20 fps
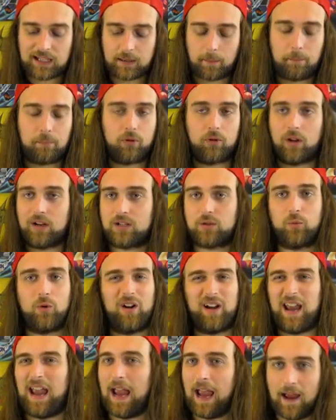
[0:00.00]
it's a plus
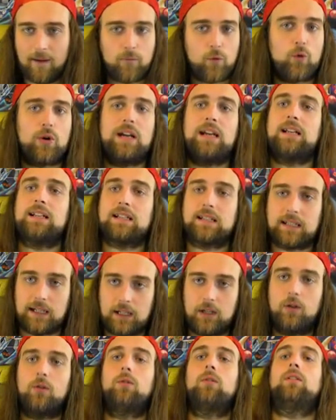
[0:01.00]
one every
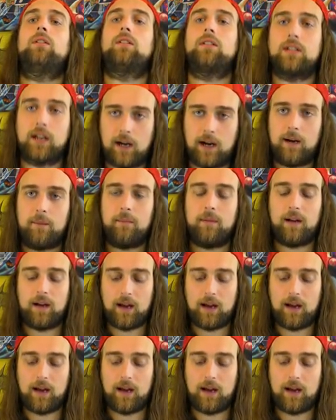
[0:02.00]
single time.